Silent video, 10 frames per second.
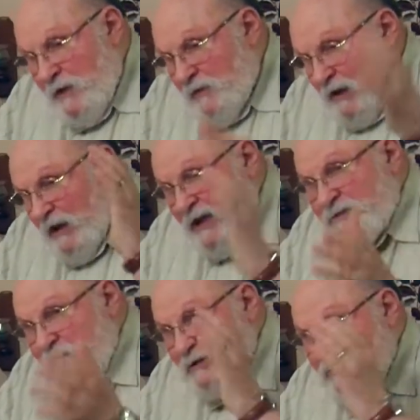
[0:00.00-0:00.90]
The
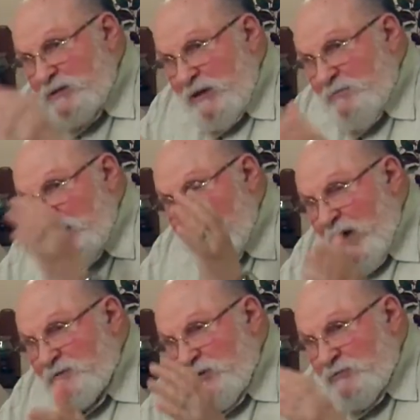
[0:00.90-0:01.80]
less an assembly
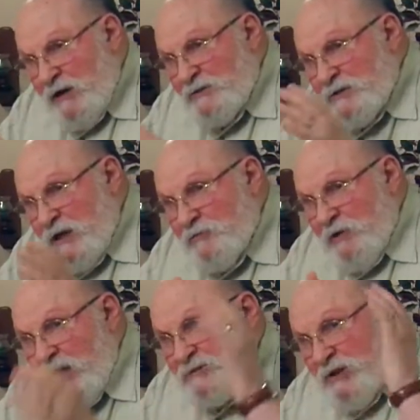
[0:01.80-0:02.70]
concentrates on Christ,